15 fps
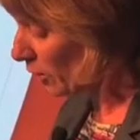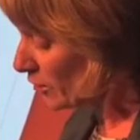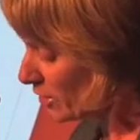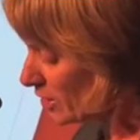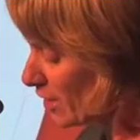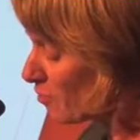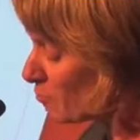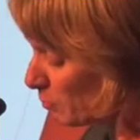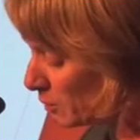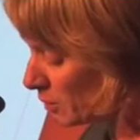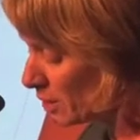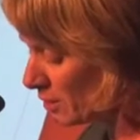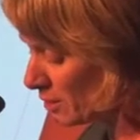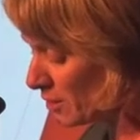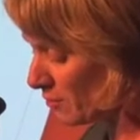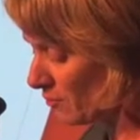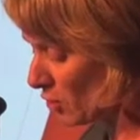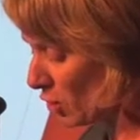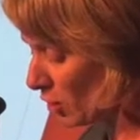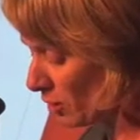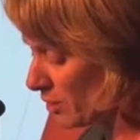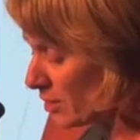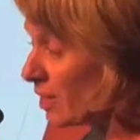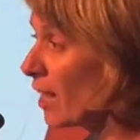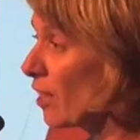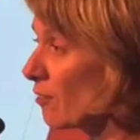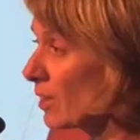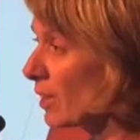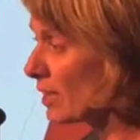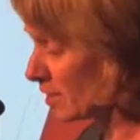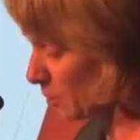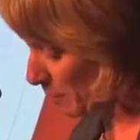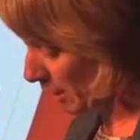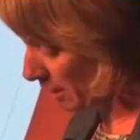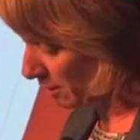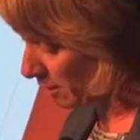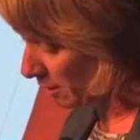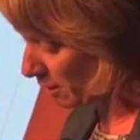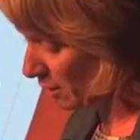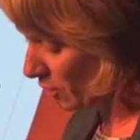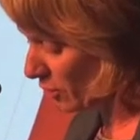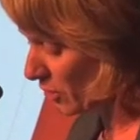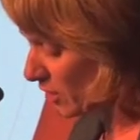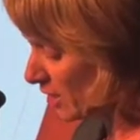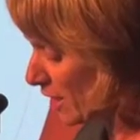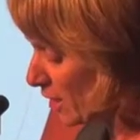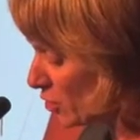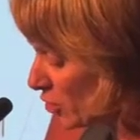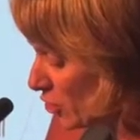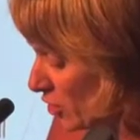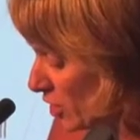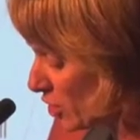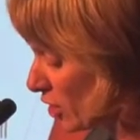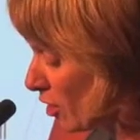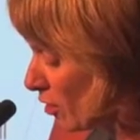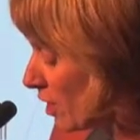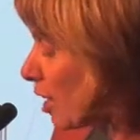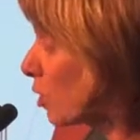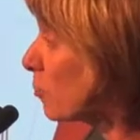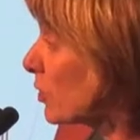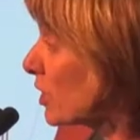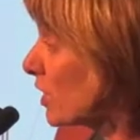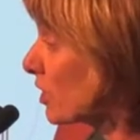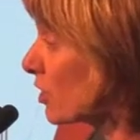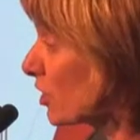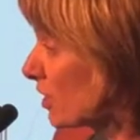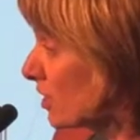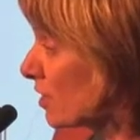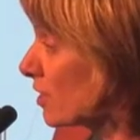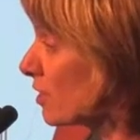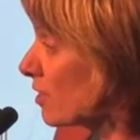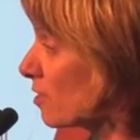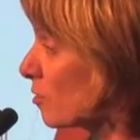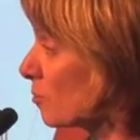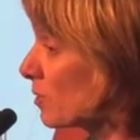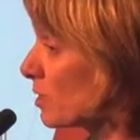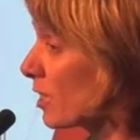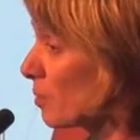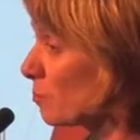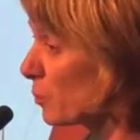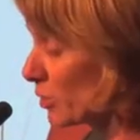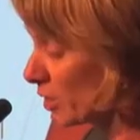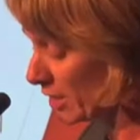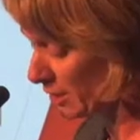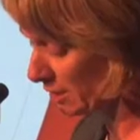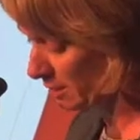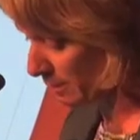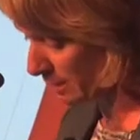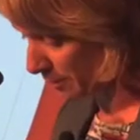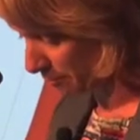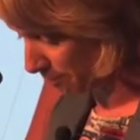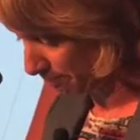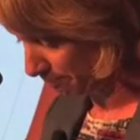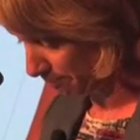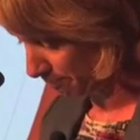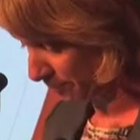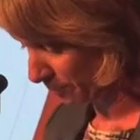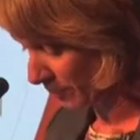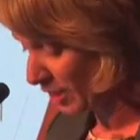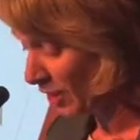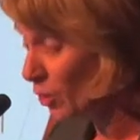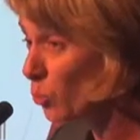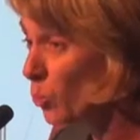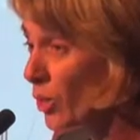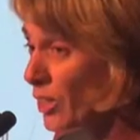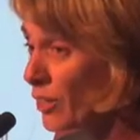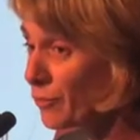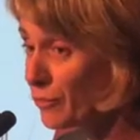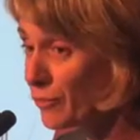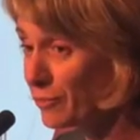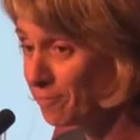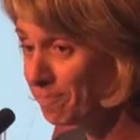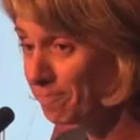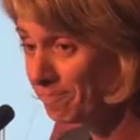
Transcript: we could save billions of dollars currently spent on statutory childcare protection systems and prisons. What if?